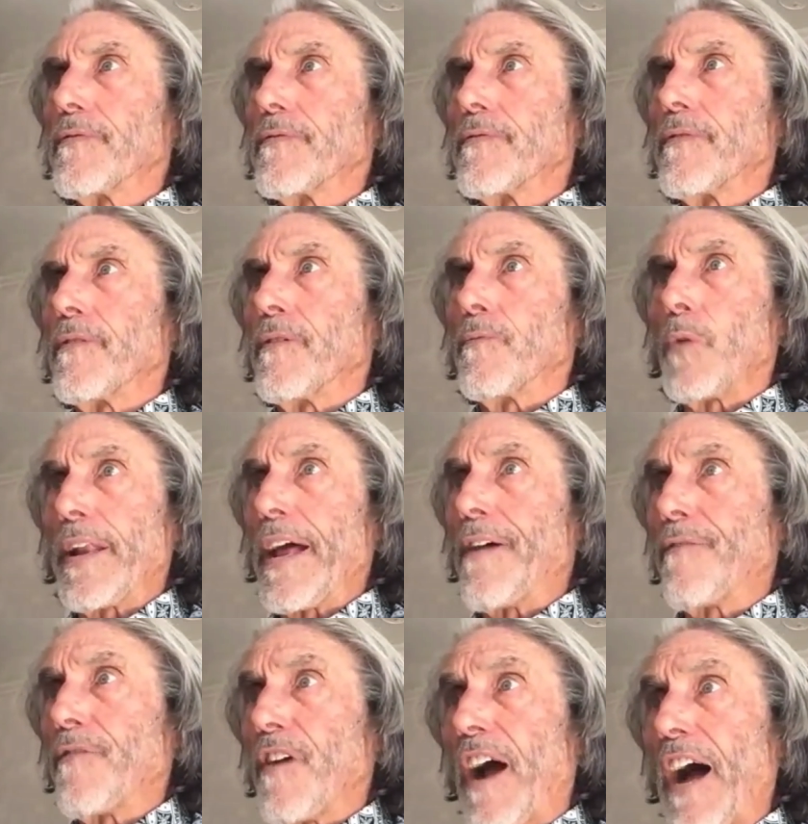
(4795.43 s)
or
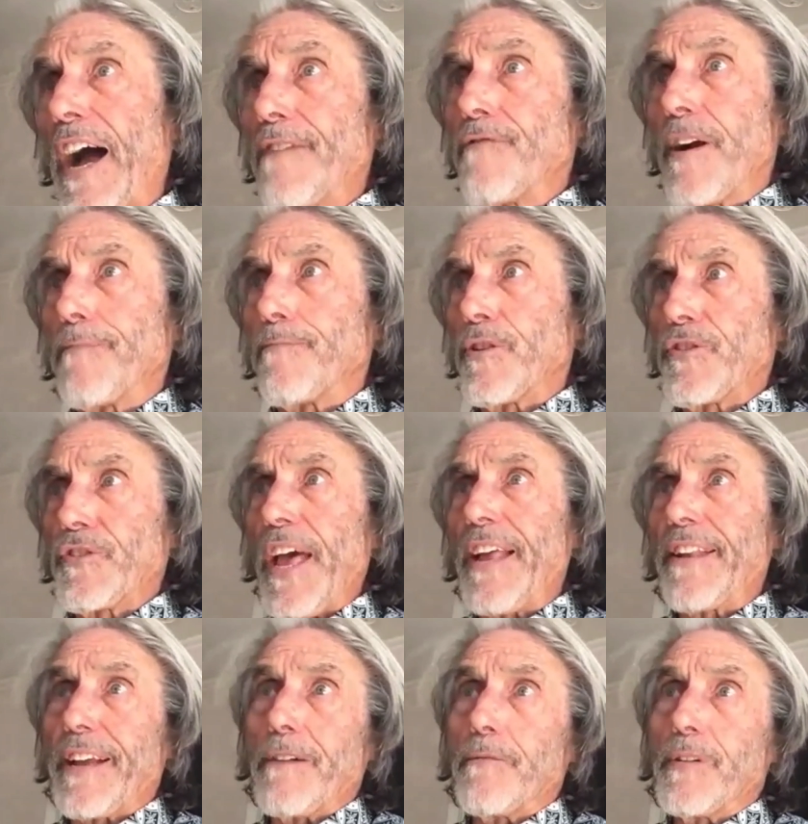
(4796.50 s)
whatever I
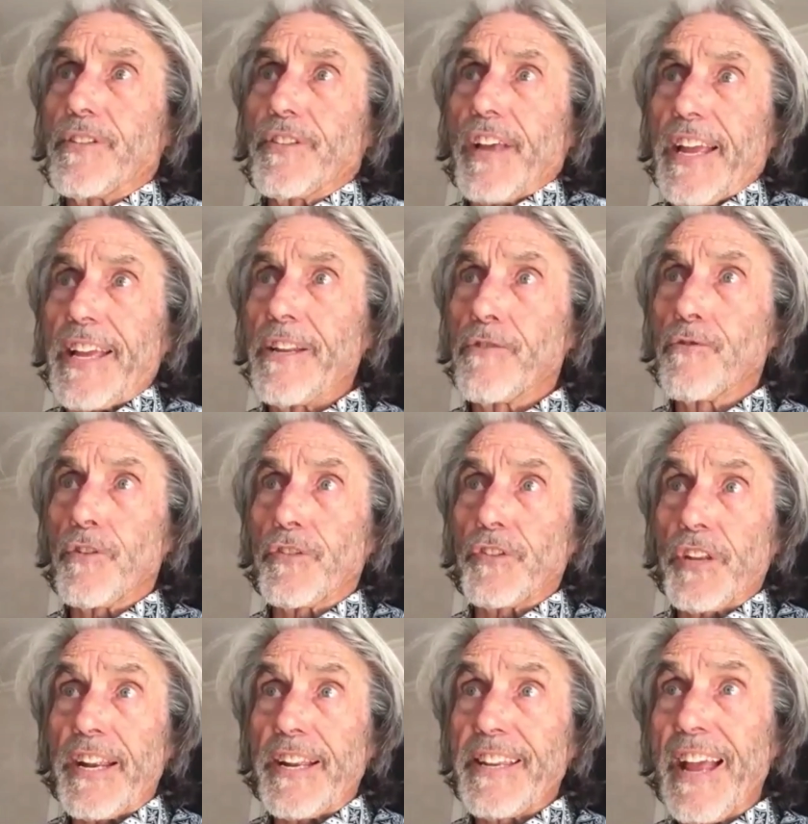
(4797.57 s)
represent, I would say interest
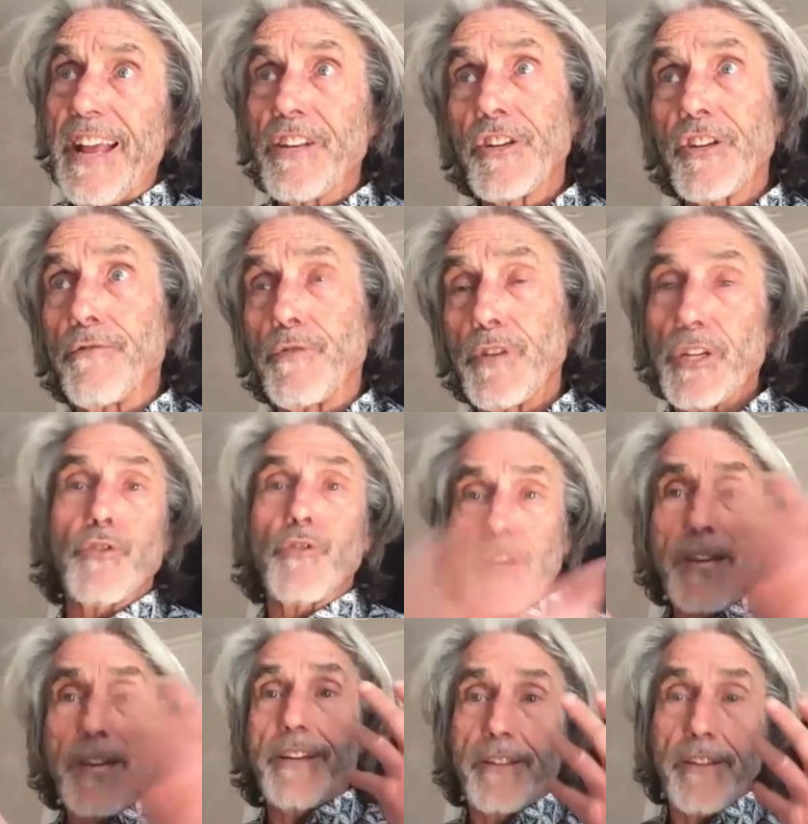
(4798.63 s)
and attention,
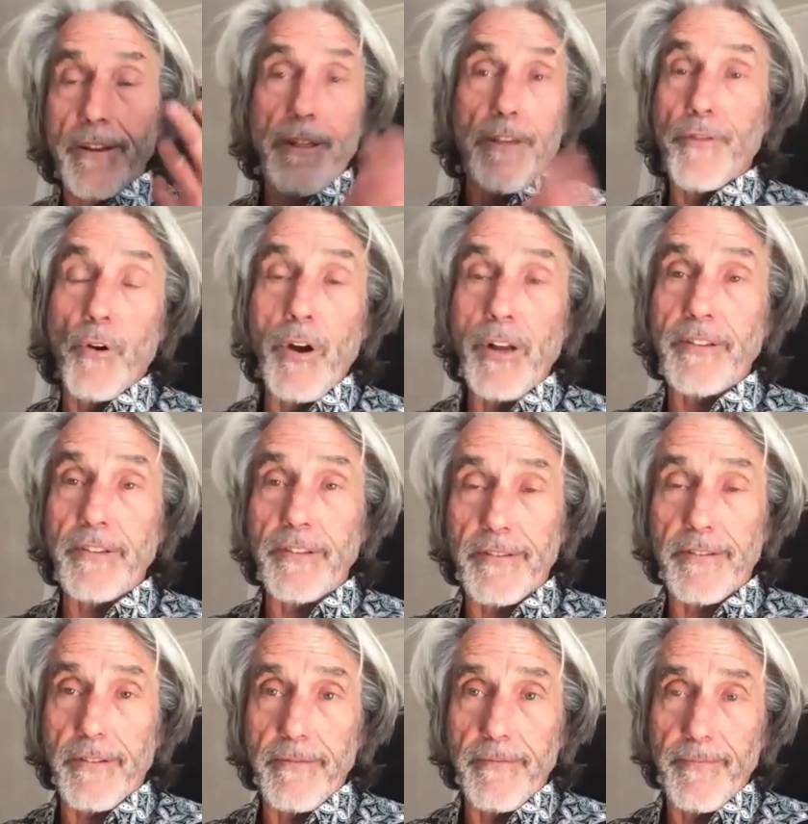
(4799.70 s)
retreated to the thought
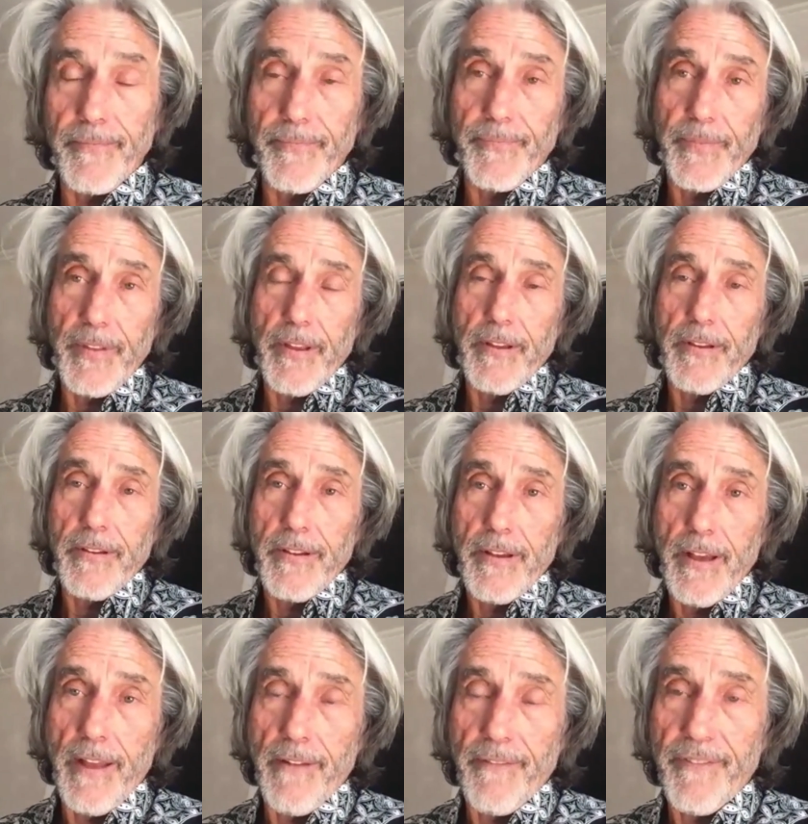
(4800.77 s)
system
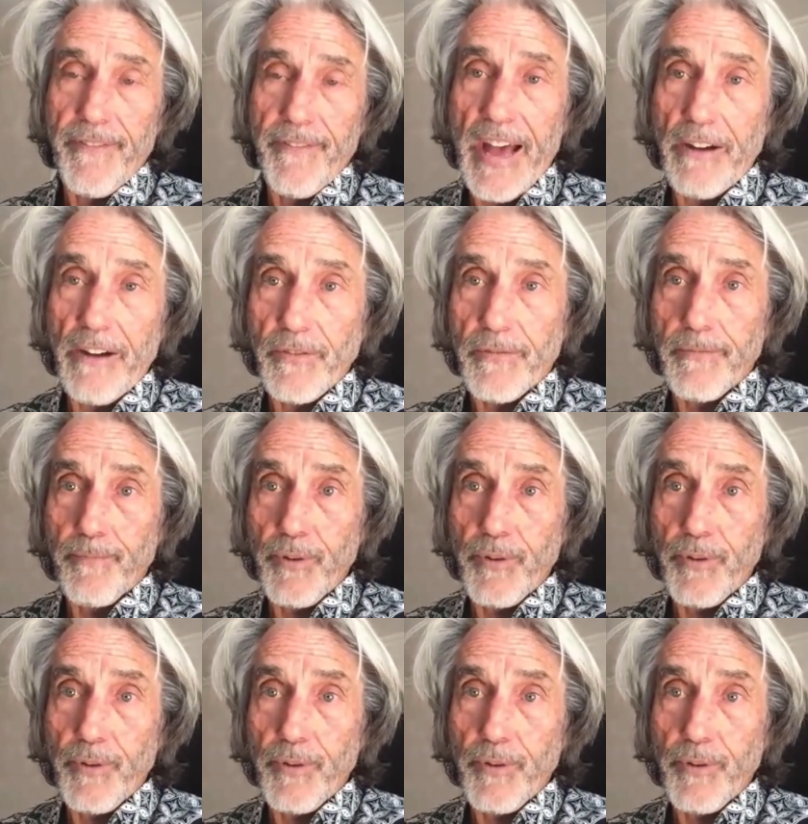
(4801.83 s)
and found